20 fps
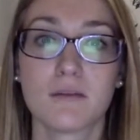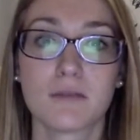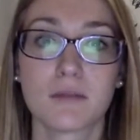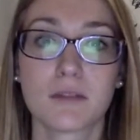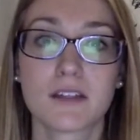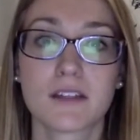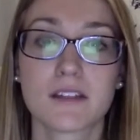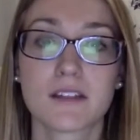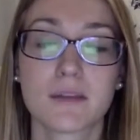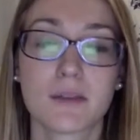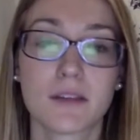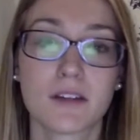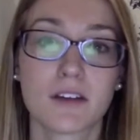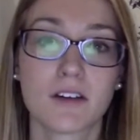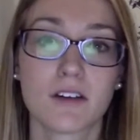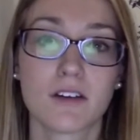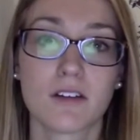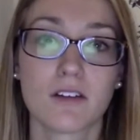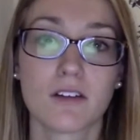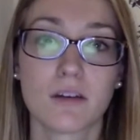Please let me
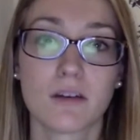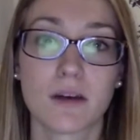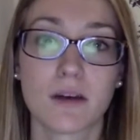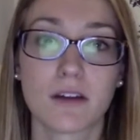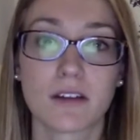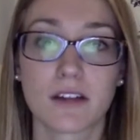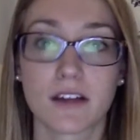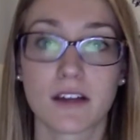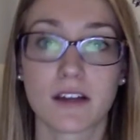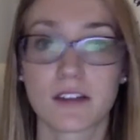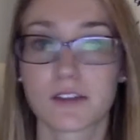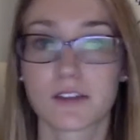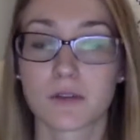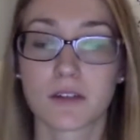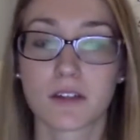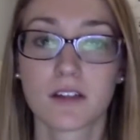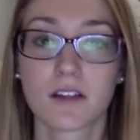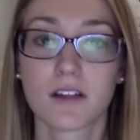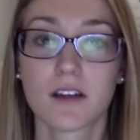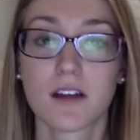know about the next
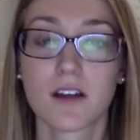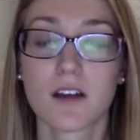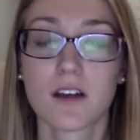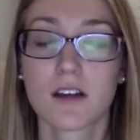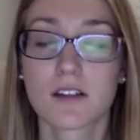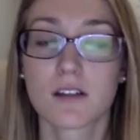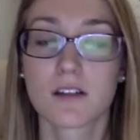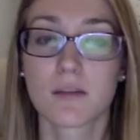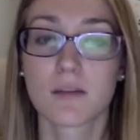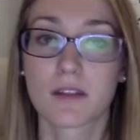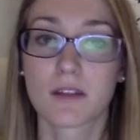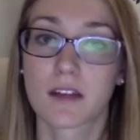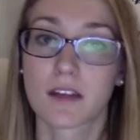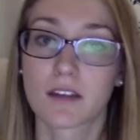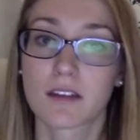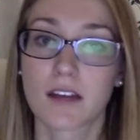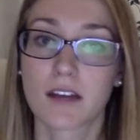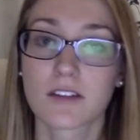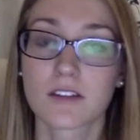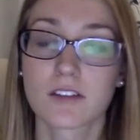one, something
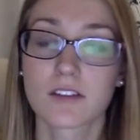like that.